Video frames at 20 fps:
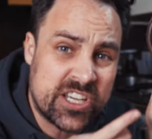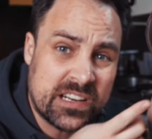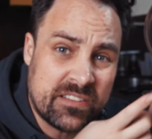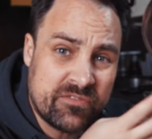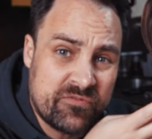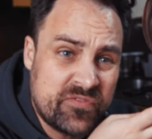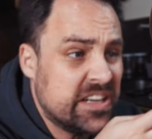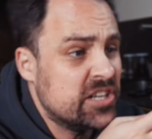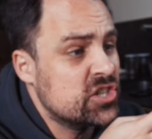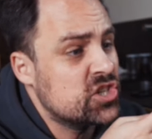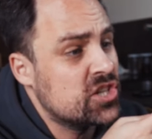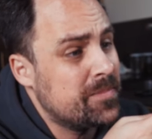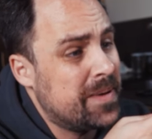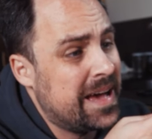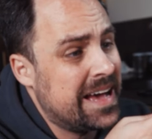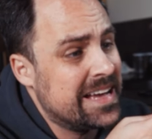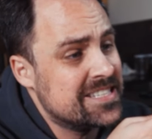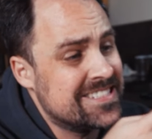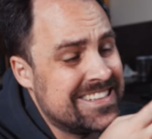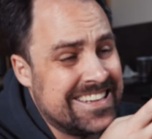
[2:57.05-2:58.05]
gonna finish the
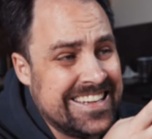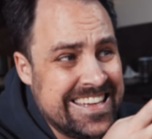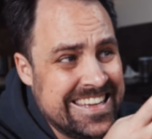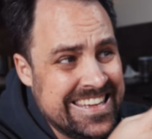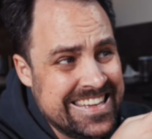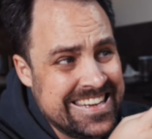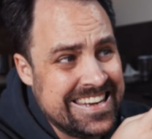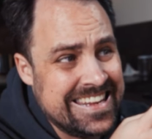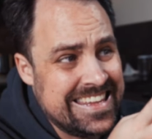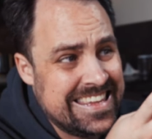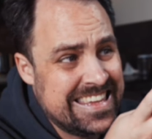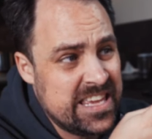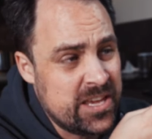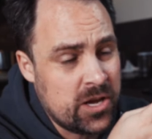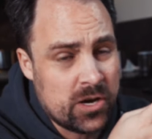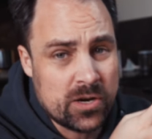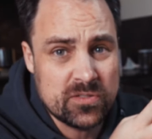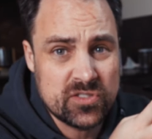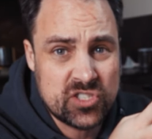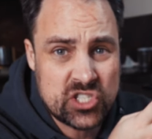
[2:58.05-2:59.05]
pasta in
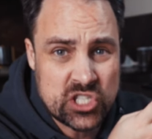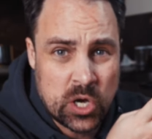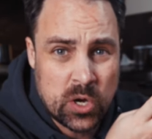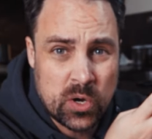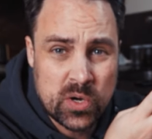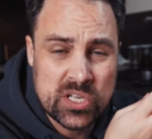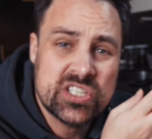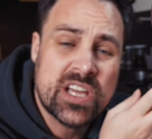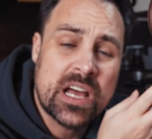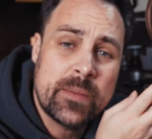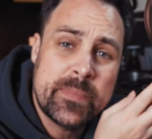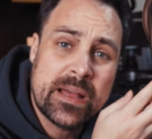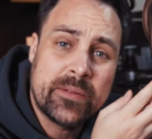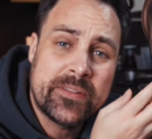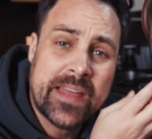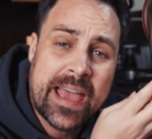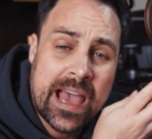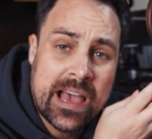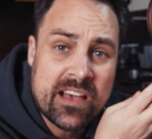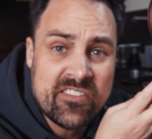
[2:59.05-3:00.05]
here. So it's gotta be able
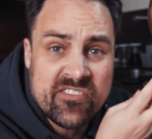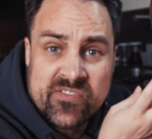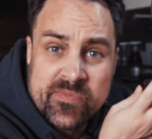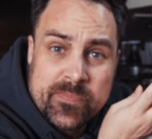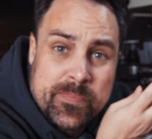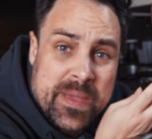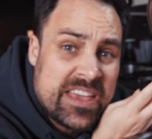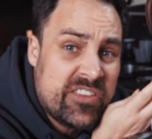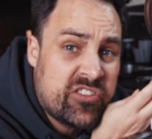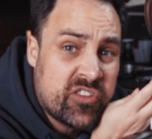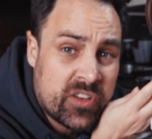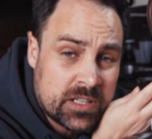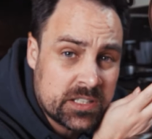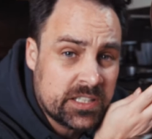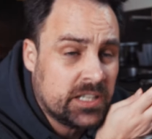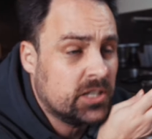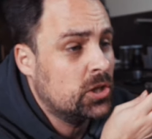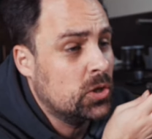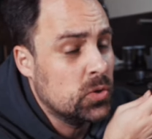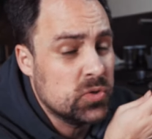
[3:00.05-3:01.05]
to have
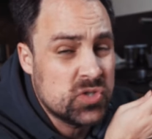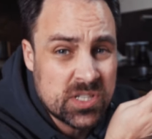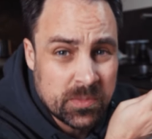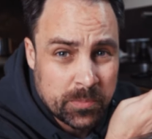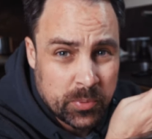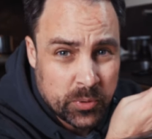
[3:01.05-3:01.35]
basically close to